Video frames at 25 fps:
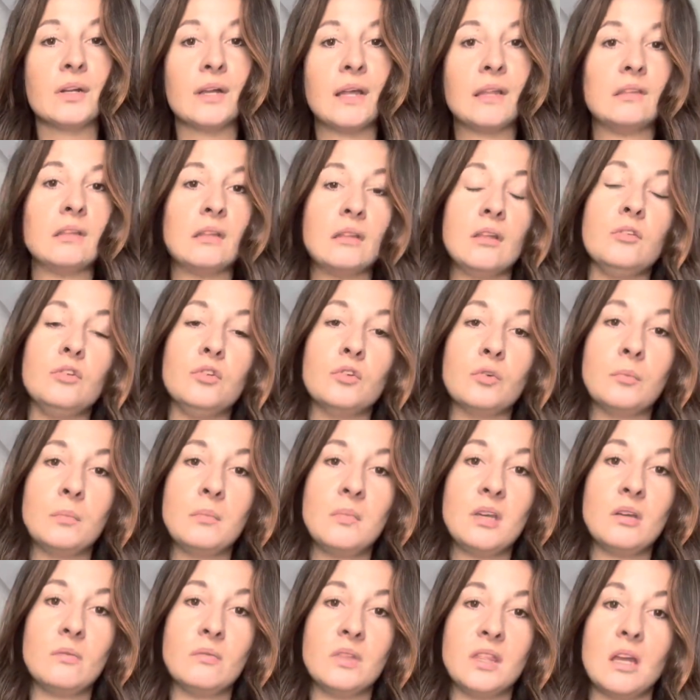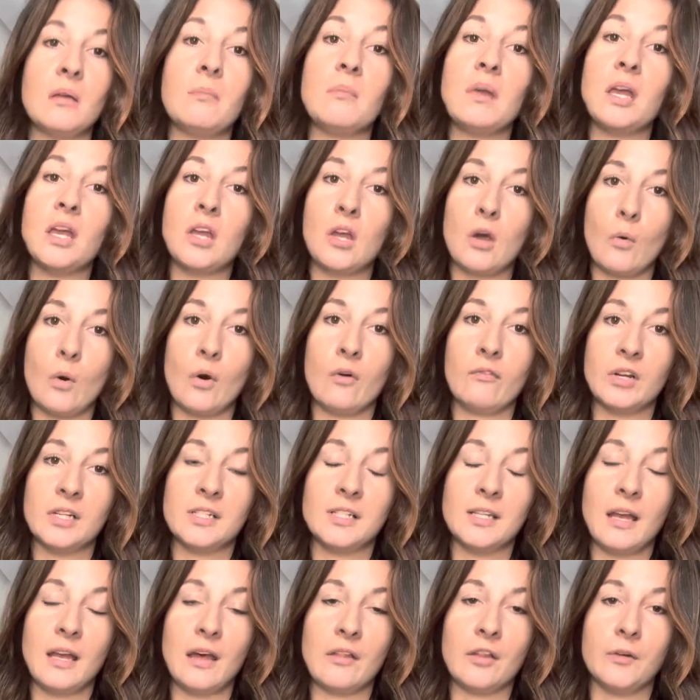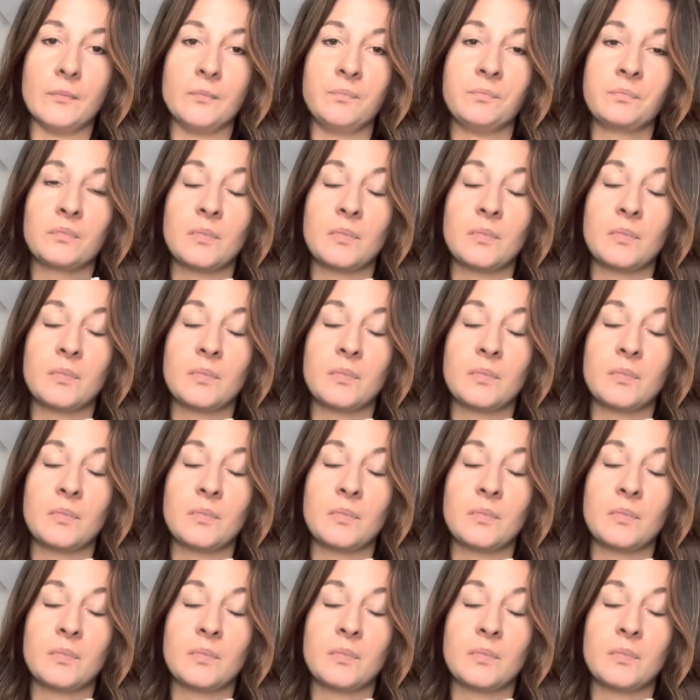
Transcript: and then you'll meet them and go over it together.